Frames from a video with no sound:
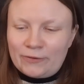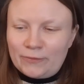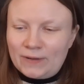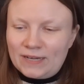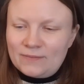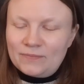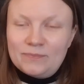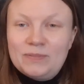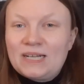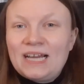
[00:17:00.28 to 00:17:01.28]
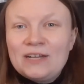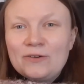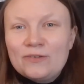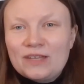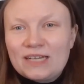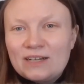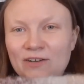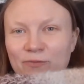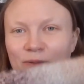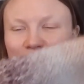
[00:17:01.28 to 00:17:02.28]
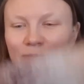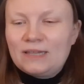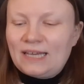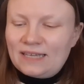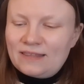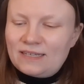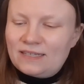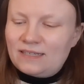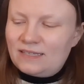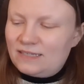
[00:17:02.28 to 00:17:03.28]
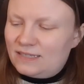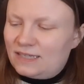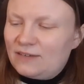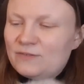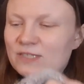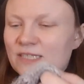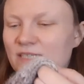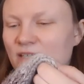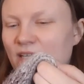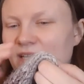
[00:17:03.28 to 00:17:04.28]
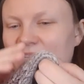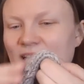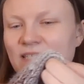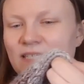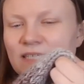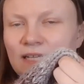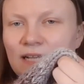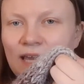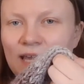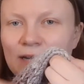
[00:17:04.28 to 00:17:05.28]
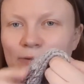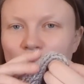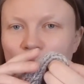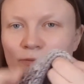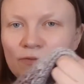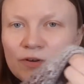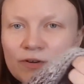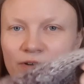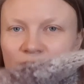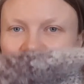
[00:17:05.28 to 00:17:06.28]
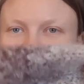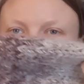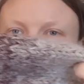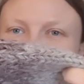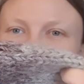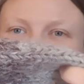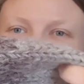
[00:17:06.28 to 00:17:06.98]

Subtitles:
everywhere. But I know that a lot of people like that it gives this, it has this little halo over the sweater.